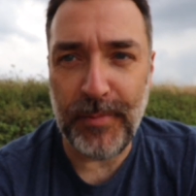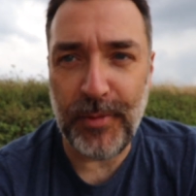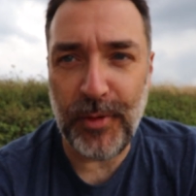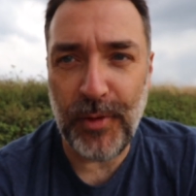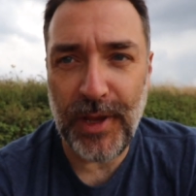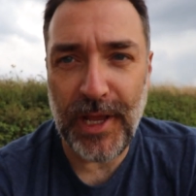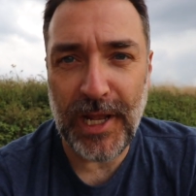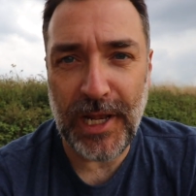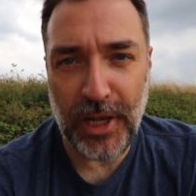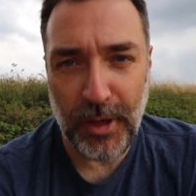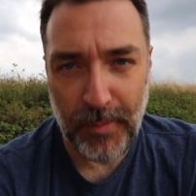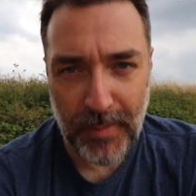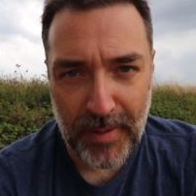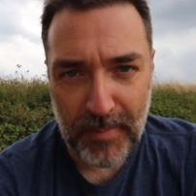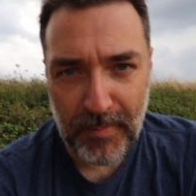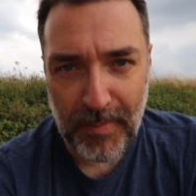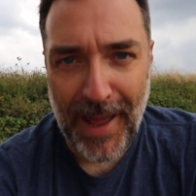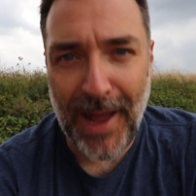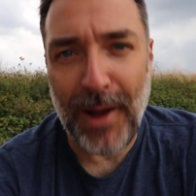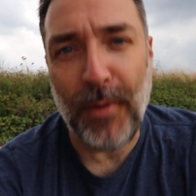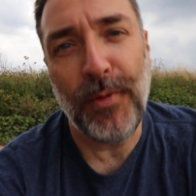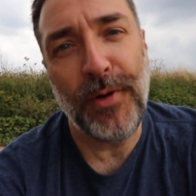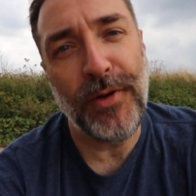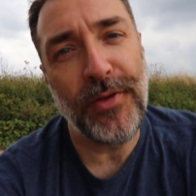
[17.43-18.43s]
I'm doing it a little bit
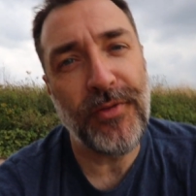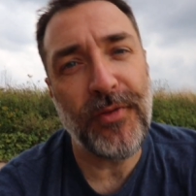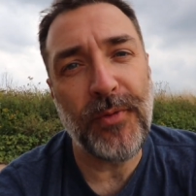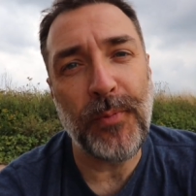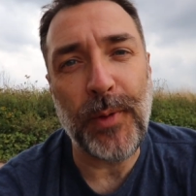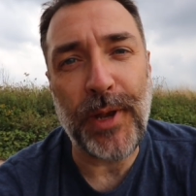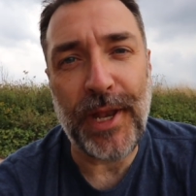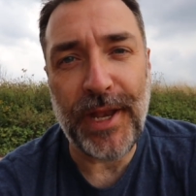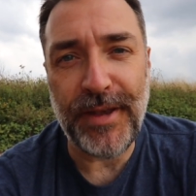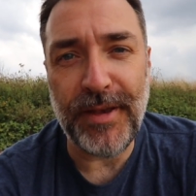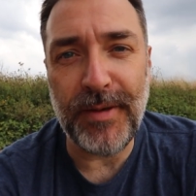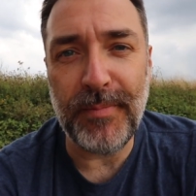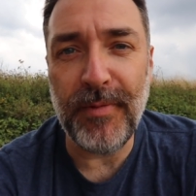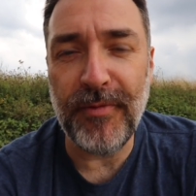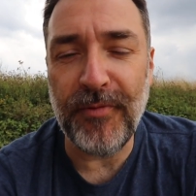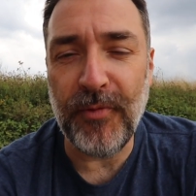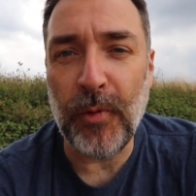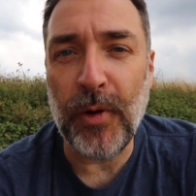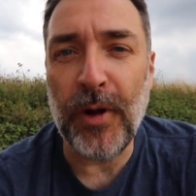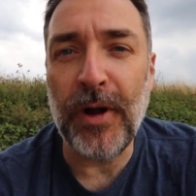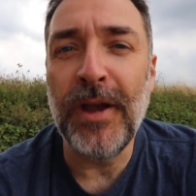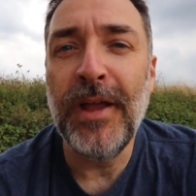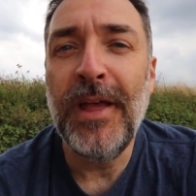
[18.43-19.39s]
backwards from what I did before.